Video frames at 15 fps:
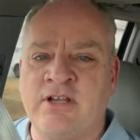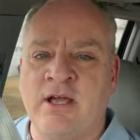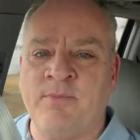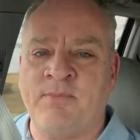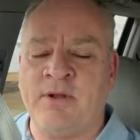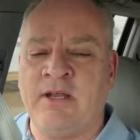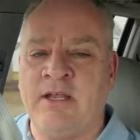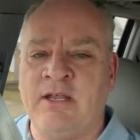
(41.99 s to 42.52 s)

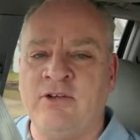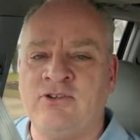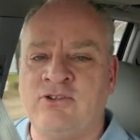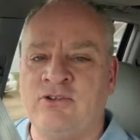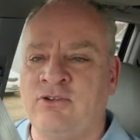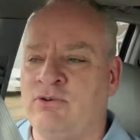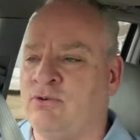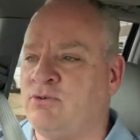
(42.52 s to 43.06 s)
company
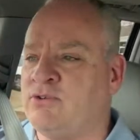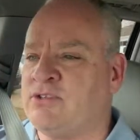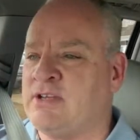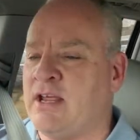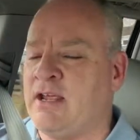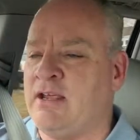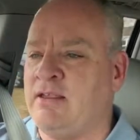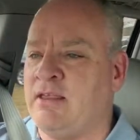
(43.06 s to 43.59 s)
to
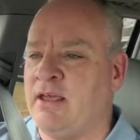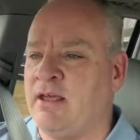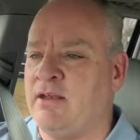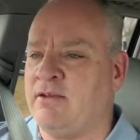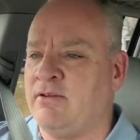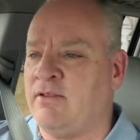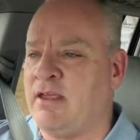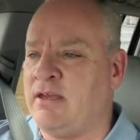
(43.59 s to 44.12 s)
say
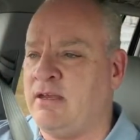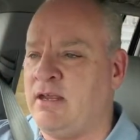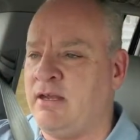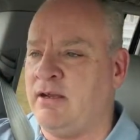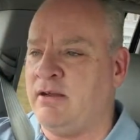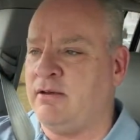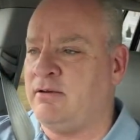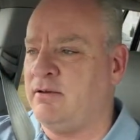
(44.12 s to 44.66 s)
that they
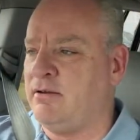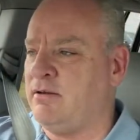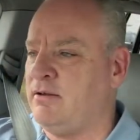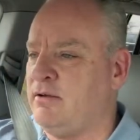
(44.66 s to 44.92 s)
needed